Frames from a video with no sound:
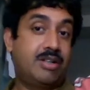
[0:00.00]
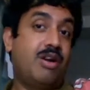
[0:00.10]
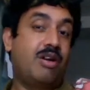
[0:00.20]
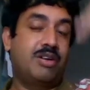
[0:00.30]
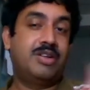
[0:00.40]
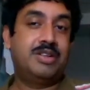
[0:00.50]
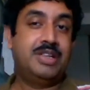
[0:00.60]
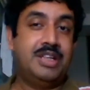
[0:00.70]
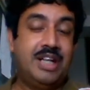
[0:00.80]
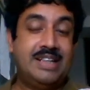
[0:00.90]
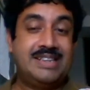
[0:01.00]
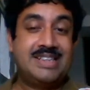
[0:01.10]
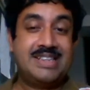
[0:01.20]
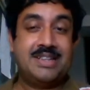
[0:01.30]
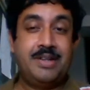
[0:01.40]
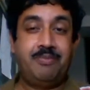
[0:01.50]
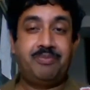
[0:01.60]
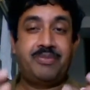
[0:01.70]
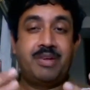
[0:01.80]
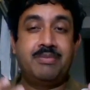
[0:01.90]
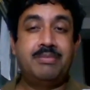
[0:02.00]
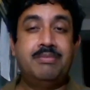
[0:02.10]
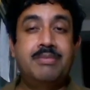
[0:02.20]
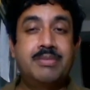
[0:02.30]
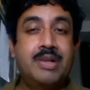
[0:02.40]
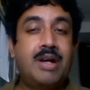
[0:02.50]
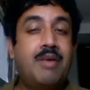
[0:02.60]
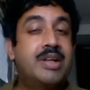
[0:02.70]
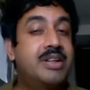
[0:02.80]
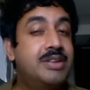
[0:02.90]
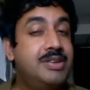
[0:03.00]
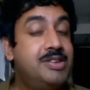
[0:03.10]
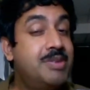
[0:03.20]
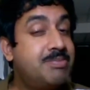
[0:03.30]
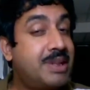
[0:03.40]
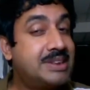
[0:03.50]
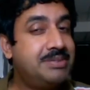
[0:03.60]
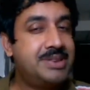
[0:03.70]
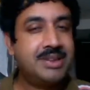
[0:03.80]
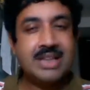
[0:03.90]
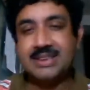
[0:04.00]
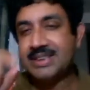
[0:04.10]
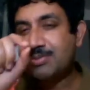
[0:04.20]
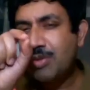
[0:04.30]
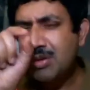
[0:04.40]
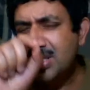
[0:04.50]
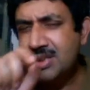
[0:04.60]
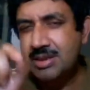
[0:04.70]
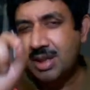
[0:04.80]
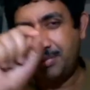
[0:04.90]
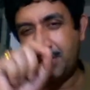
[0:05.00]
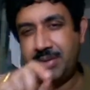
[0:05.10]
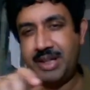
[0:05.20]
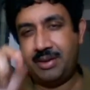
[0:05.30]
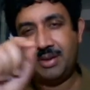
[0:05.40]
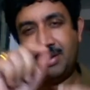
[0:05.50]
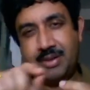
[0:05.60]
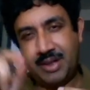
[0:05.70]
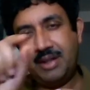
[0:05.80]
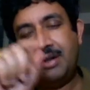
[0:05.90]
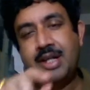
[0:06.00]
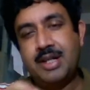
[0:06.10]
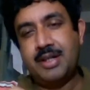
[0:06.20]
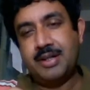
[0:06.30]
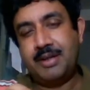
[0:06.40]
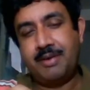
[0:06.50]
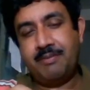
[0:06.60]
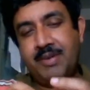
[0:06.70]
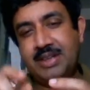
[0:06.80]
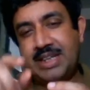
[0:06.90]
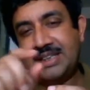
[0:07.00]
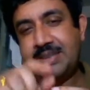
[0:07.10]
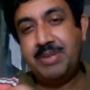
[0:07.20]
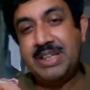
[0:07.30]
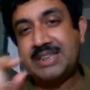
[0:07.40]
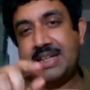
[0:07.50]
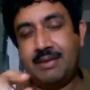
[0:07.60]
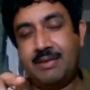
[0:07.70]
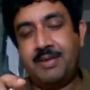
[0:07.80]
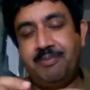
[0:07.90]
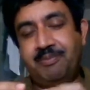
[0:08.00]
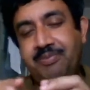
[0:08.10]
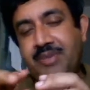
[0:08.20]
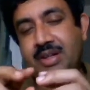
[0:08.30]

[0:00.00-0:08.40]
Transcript: clock. And our human perception has the smallest time domain, okay? That is a pixel, a